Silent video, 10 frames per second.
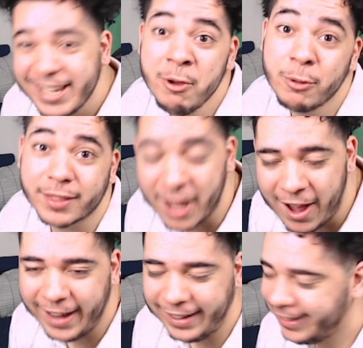You
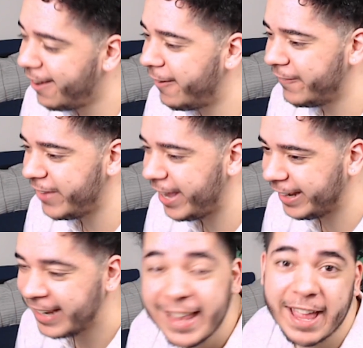thought! Oh
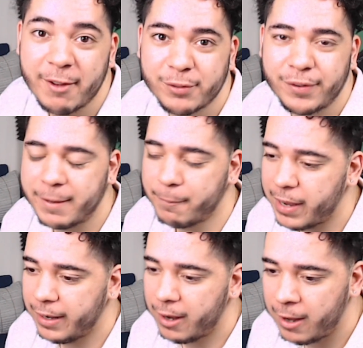man, that was funny.
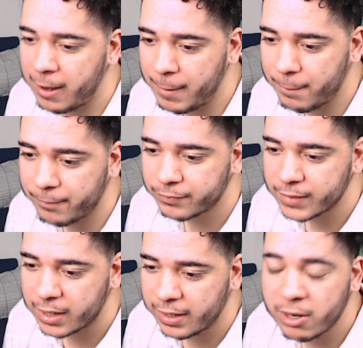But um,
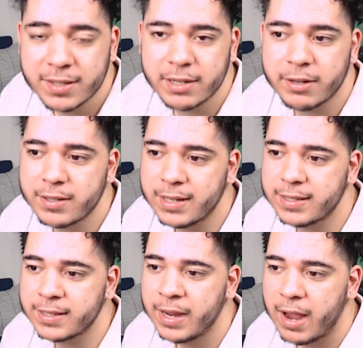in all
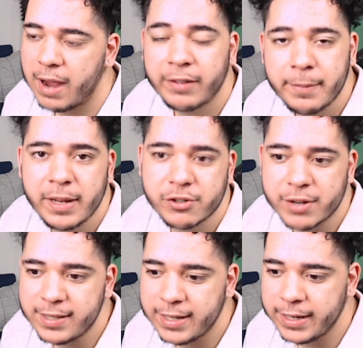seriousness, I'm going to be
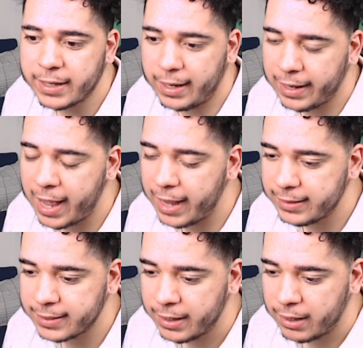addressing a
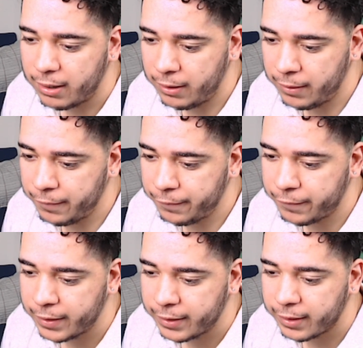lot
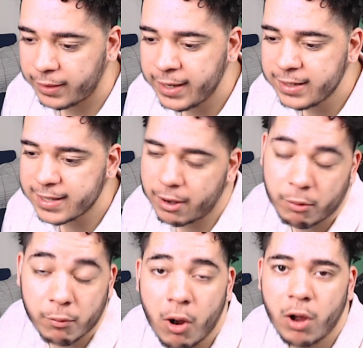of the things that
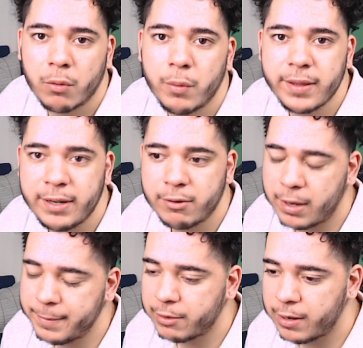are wrong with
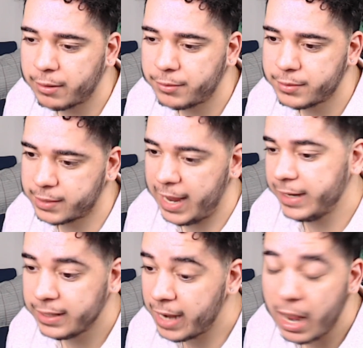Hinokami Chronicles. I
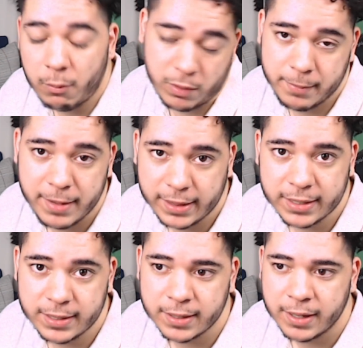did not want to make
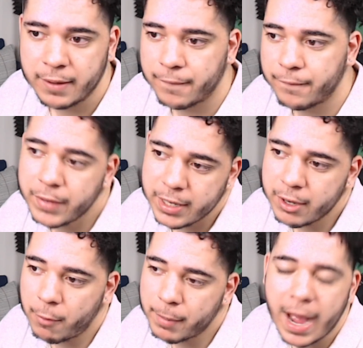this
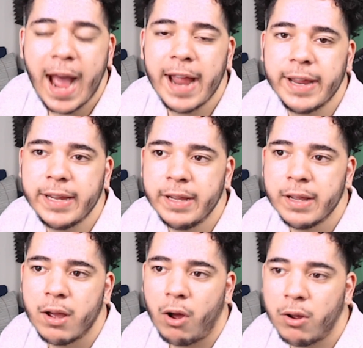video, but I
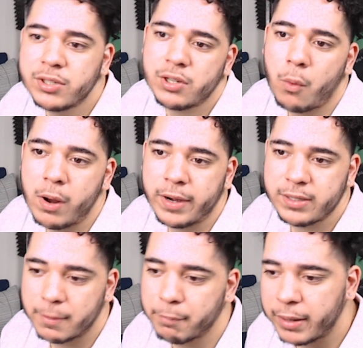also
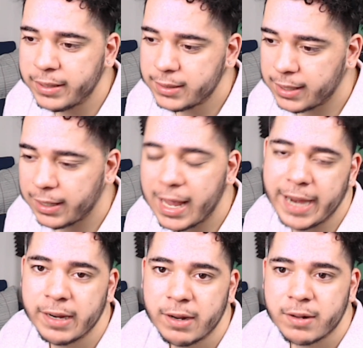wanted to bring to
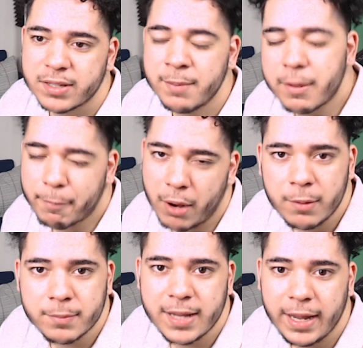light some of the
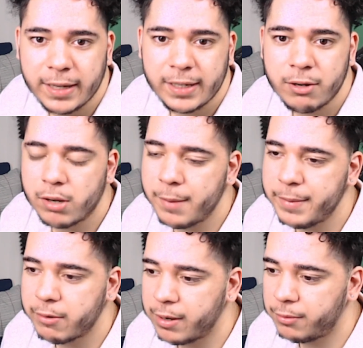problems that
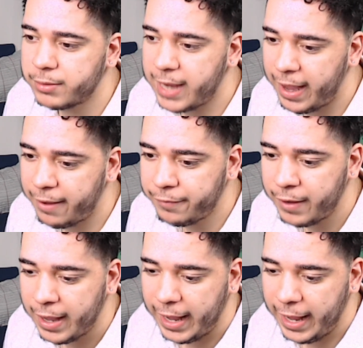Hinokami Chronicles have,
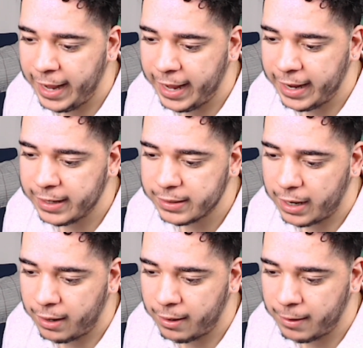and
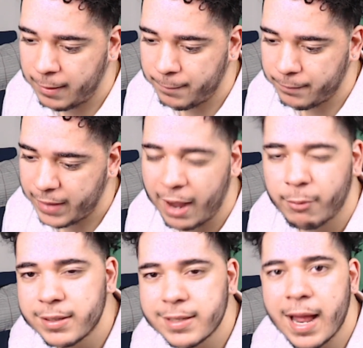um,
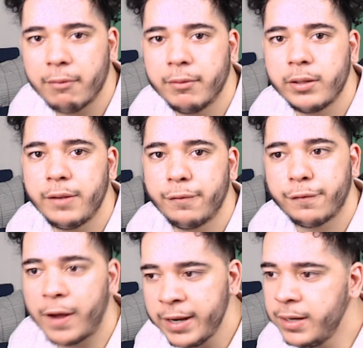how it's not really
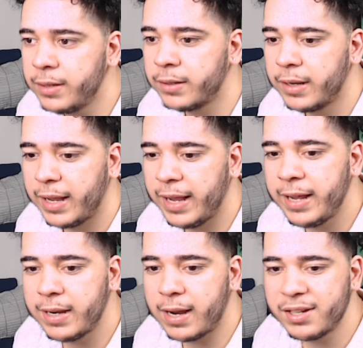fun
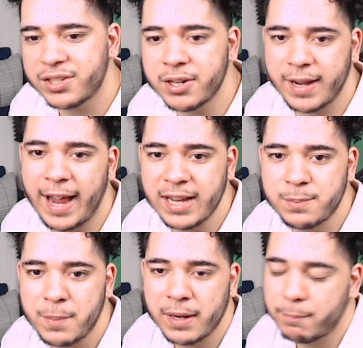in a certain
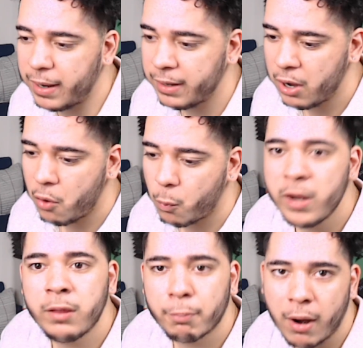aspect, but
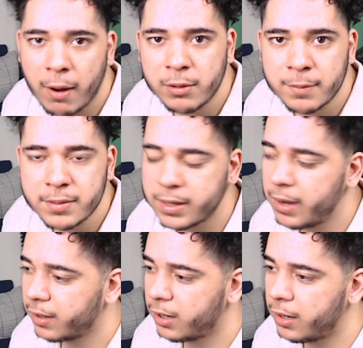with problems
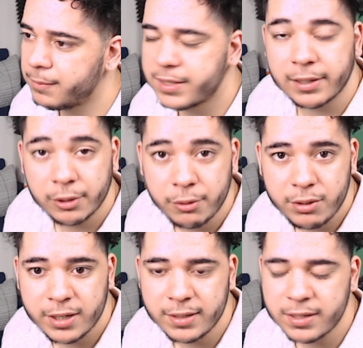come
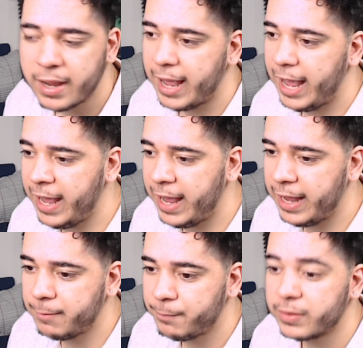solutions,
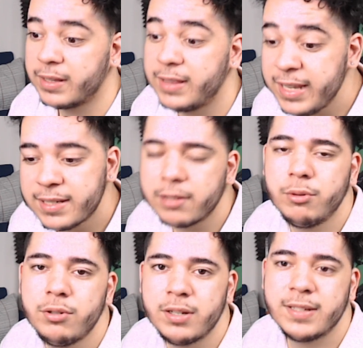and these
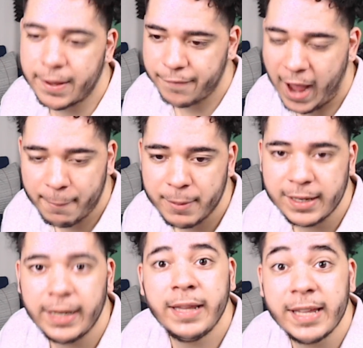solutions have
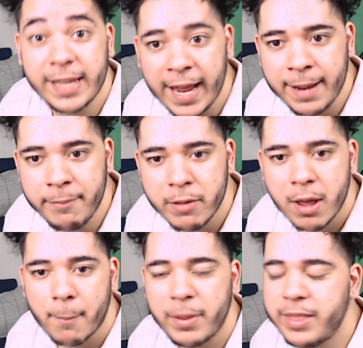happened in the game,
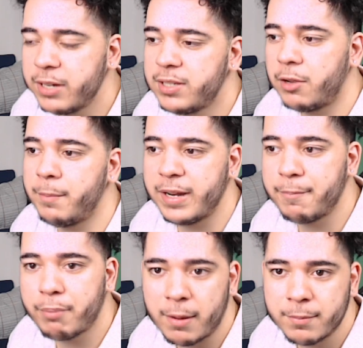but there's still many
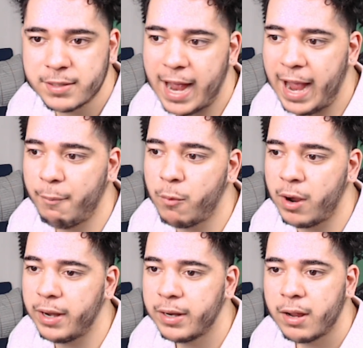problems that I
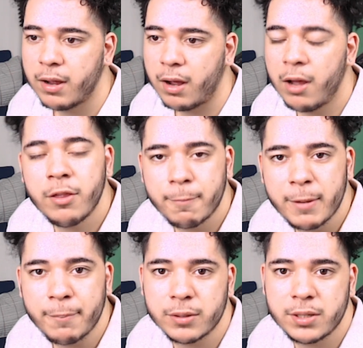want other
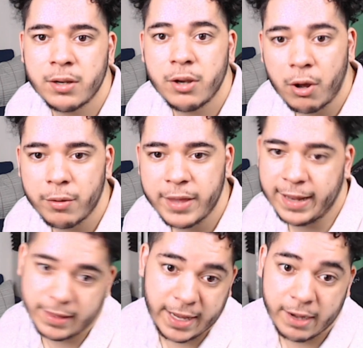people to know
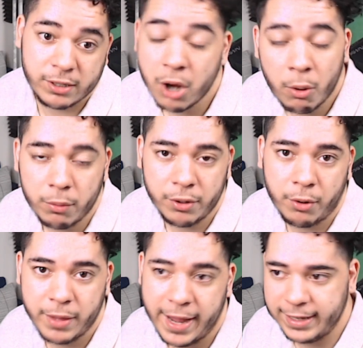that they don't
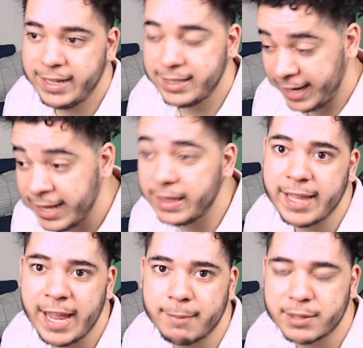know that is in the
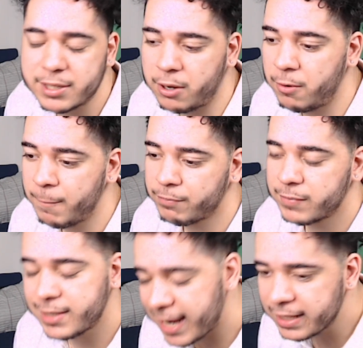game. So
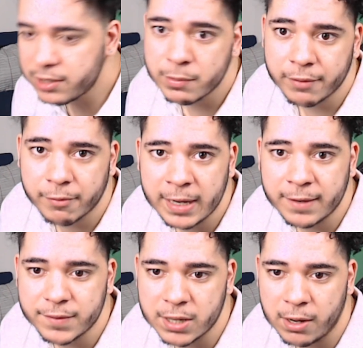take this with a grain
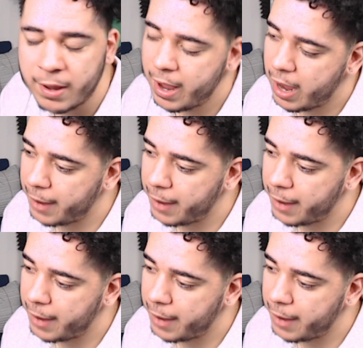of salt.